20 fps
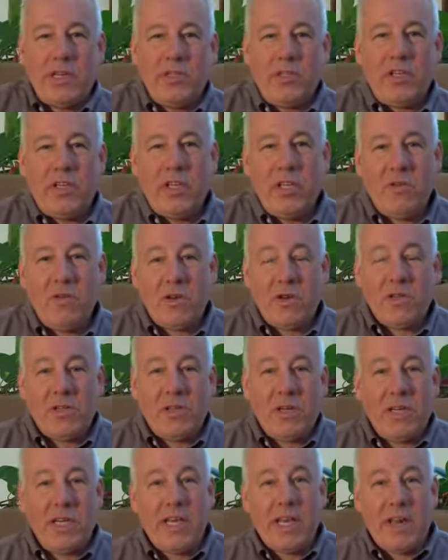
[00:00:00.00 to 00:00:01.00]
continue our
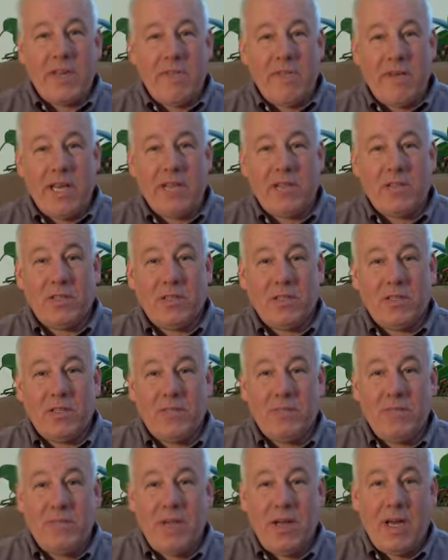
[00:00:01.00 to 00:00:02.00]
study on
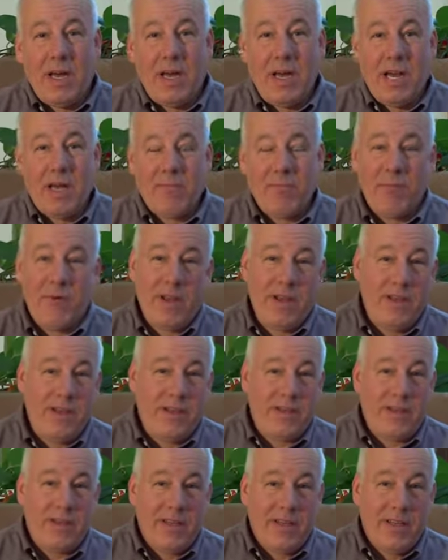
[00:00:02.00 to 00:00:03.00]
evangelism. Uh, I pray
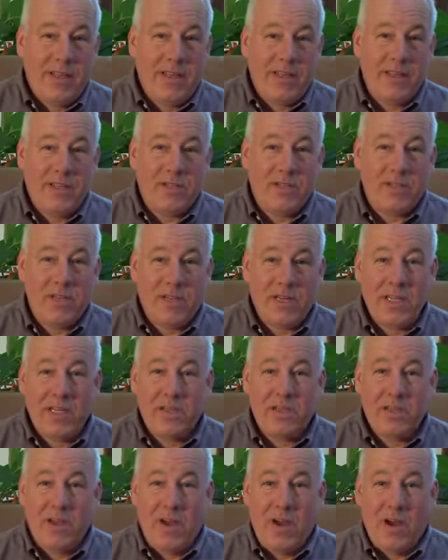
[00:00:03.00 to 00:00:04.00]
that uh, these
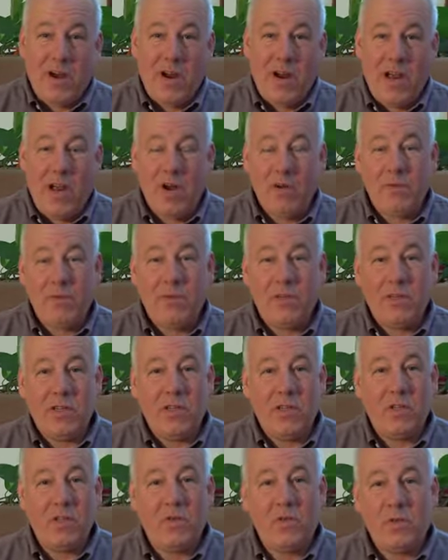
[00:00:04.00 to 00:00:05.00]
studies are helpful
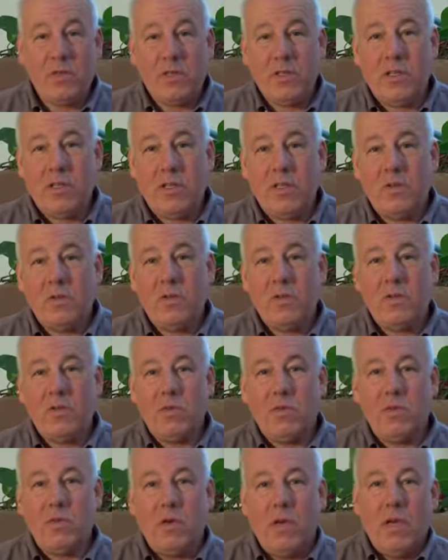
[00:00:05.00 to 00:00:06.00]
and useful to you
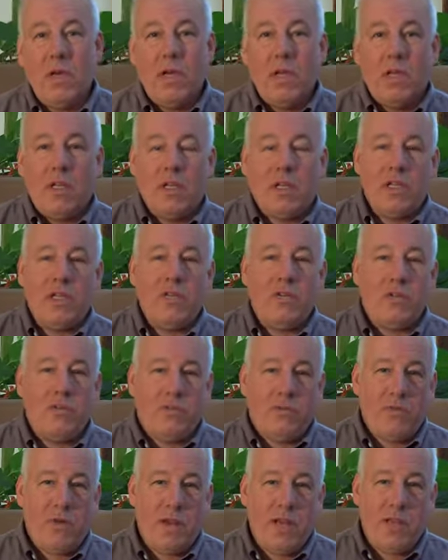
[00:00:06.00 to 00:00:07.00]
to lead your
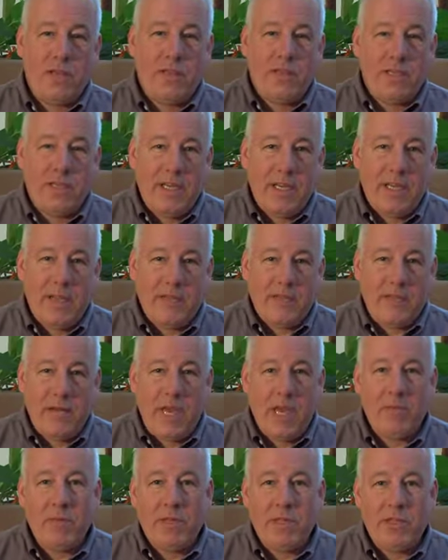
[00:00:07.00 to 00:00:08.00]
friends and
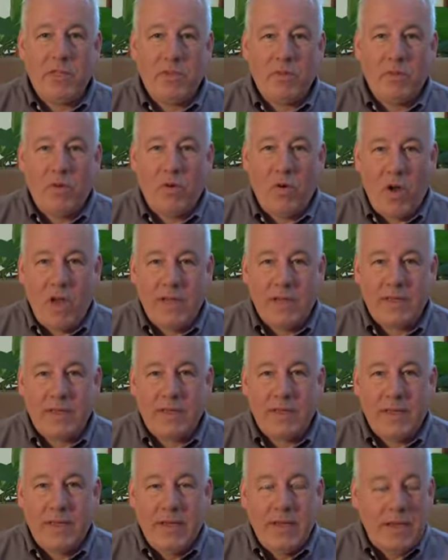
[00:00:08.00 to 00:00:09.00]
family to
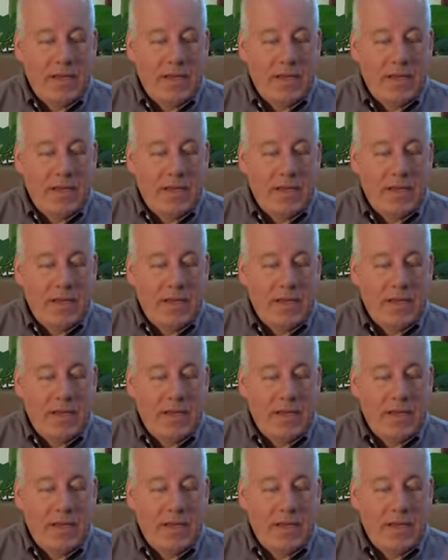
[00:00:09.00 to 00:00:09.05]
Christ.